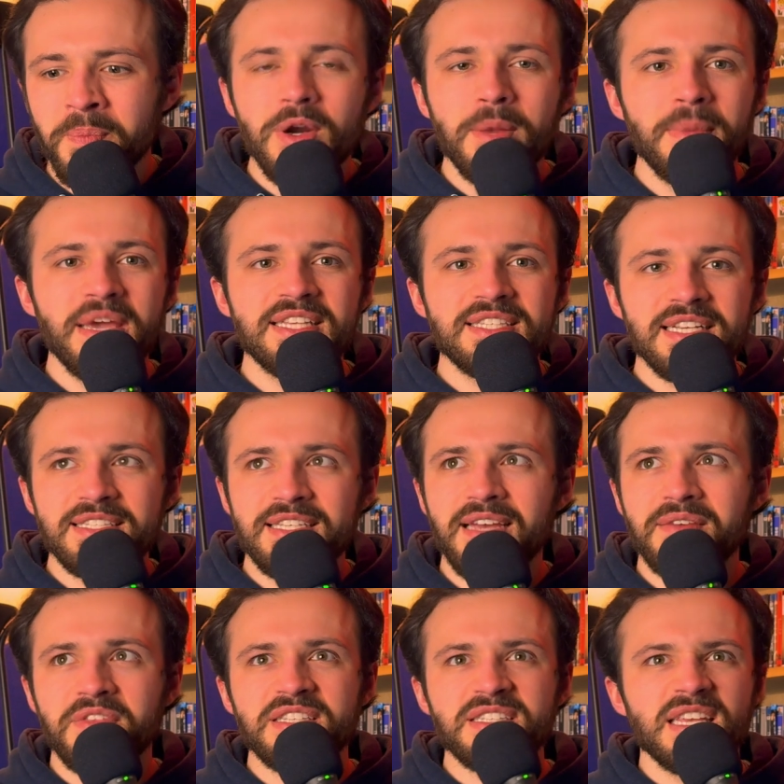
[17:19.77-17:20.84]
It would have made
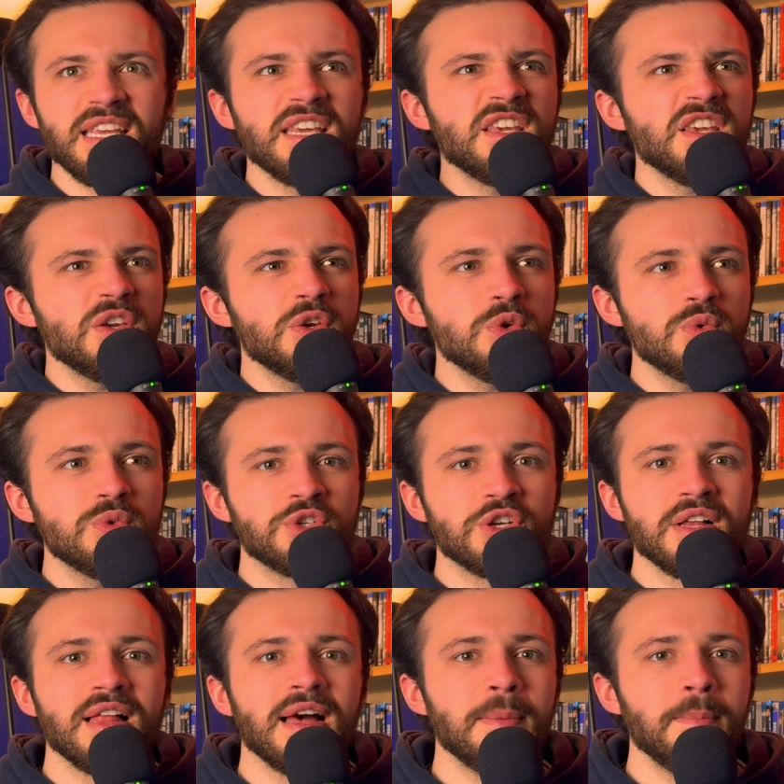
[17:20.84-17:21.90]
sense to have this
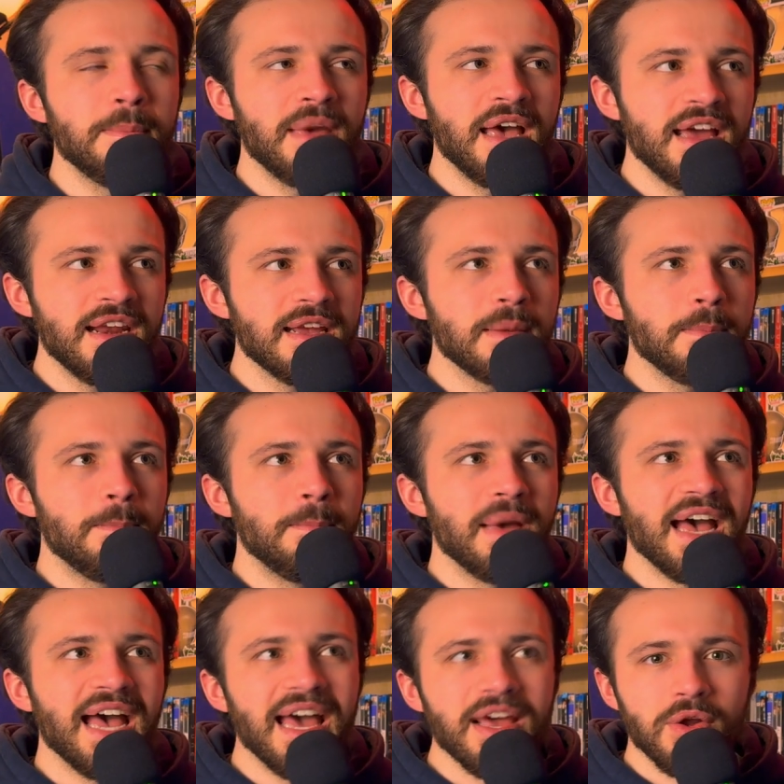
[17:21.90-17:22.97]
huge climatic
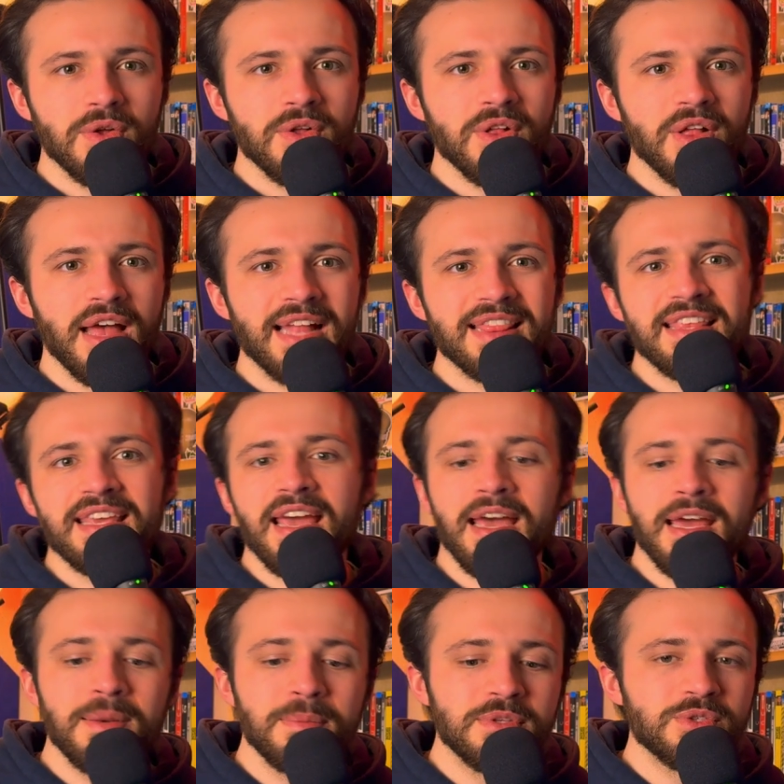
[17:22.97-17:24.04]
battle at
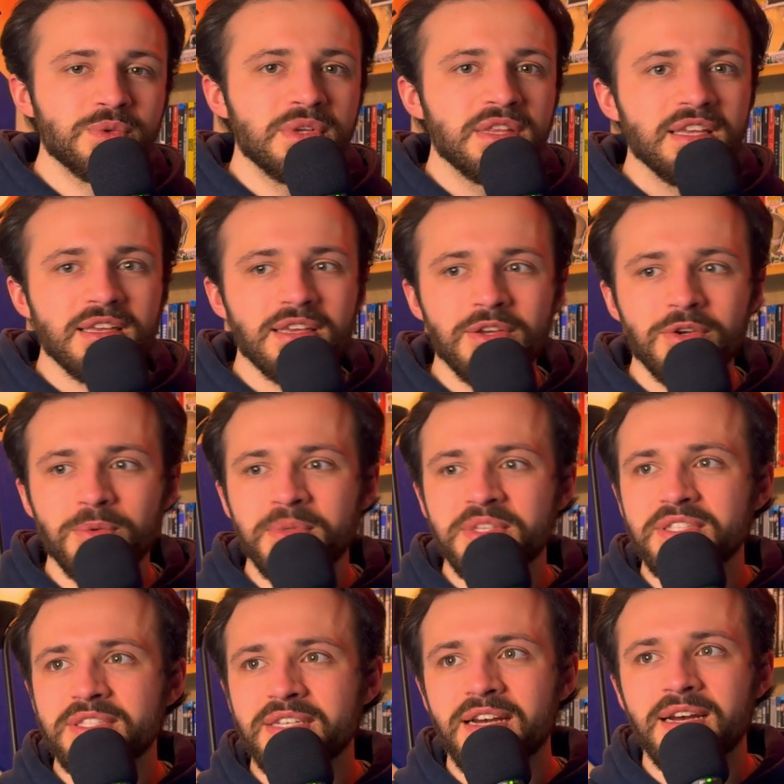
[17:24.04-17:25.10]
the end between the humans,